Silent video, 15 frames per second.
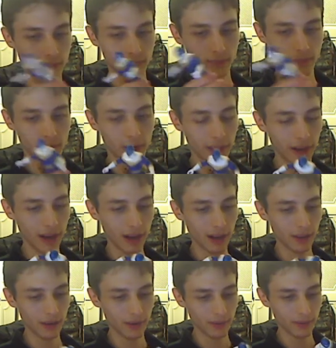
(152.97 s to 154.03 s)
Are they
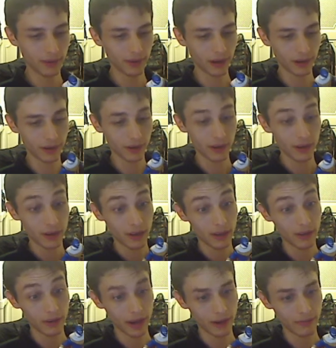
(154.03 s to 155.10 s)
hollow?
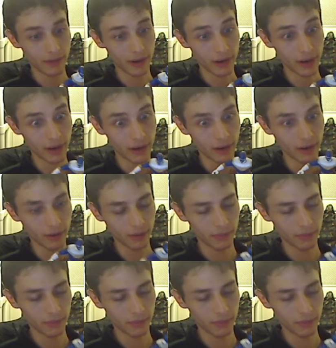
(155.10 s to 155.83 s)
They're not very hollow.